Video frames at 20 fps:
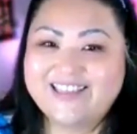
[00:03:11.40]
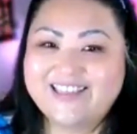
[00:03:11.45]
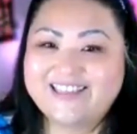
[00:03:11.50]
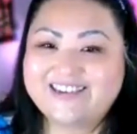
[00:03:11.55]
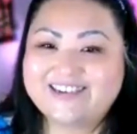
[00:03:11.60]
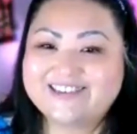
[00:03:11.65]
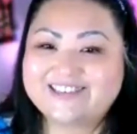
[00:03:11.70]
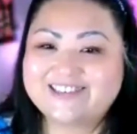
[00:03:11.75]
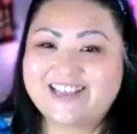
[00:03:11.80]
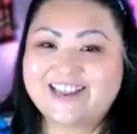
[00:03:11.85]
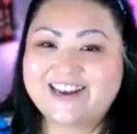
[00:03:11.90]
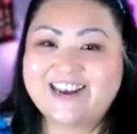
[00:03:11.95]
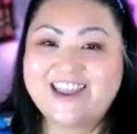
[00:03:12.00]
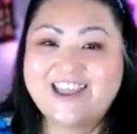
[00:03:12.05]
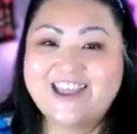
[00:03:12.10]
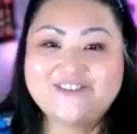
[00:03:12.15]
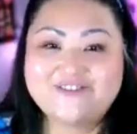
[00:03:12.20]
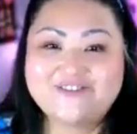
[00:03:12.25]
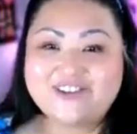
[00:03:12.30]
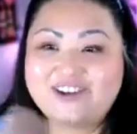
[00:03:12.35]
there's
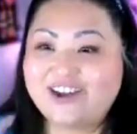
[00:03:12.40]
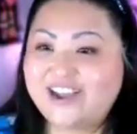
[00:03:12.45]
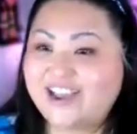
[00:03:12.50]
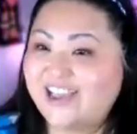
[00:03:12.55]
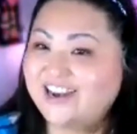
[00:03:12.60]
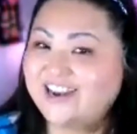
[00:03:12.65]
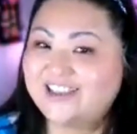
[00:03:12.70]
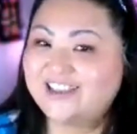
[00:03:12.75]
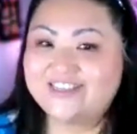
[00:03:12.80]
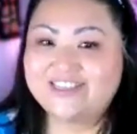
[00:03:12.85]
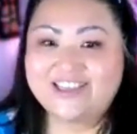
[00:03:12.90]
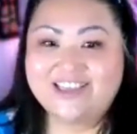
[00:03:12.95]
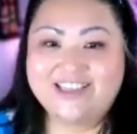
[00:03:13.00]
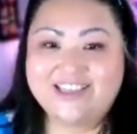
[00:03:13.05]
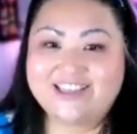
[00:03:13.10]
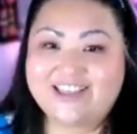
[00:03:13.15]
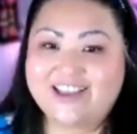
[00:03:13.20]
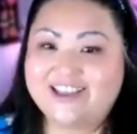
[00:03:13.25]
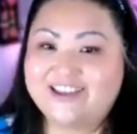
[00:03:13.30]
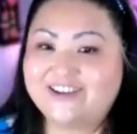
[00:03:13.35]
never
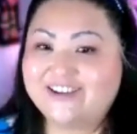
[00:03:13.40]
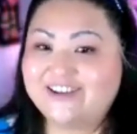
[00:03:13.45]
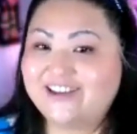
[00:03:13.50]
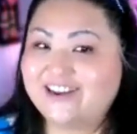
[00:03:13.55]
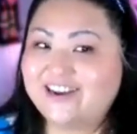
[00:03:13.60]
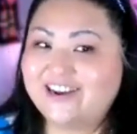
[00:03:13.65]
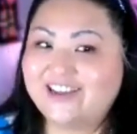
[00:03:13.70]
anything that you're going